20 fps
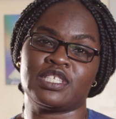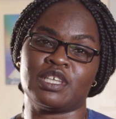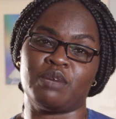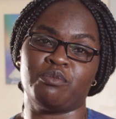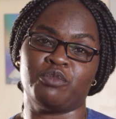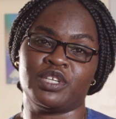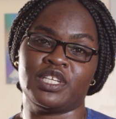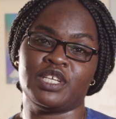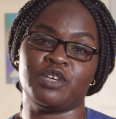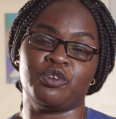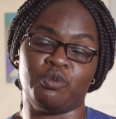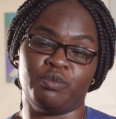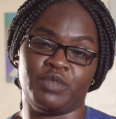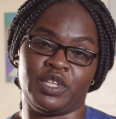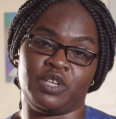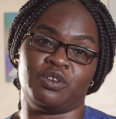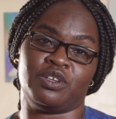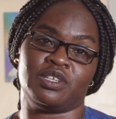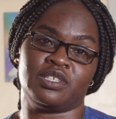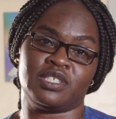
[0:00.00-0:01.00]
somebody whom they
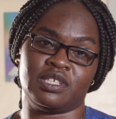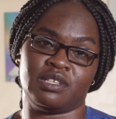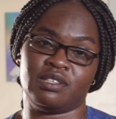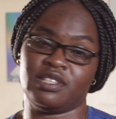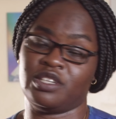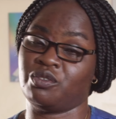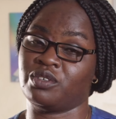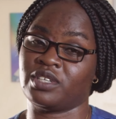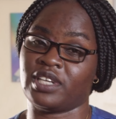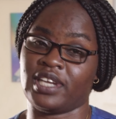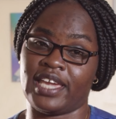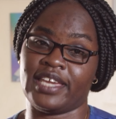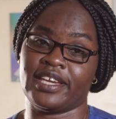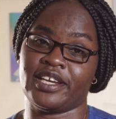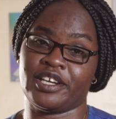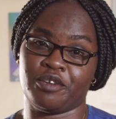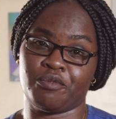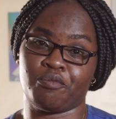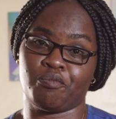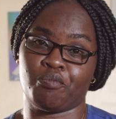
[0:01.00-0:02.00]
don't like.